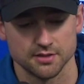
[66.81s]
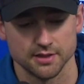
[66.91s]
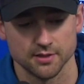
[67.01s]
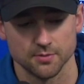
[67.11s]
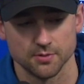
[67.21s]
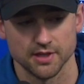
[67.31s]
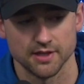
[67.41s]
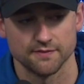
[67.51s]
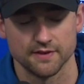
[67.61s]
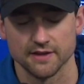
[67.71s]
like we would
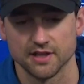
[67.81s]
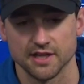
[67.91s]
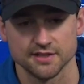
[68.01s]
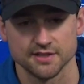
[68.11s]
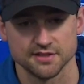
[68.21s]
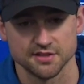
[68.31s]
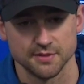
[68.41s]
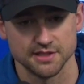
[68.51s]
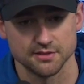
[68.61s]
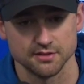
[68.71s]
have five classes a
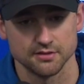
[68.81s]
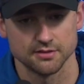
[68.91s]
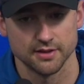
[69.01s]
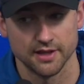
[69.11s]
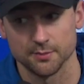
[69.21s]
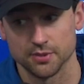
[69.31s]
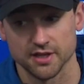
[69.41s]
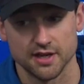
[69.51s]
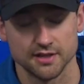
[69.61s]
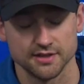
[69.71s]
semester and play
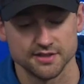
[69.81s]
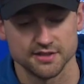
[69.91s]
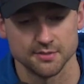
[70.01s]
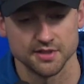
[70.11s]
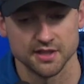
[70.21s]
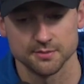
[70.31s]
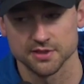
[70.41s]
hockey at the same time.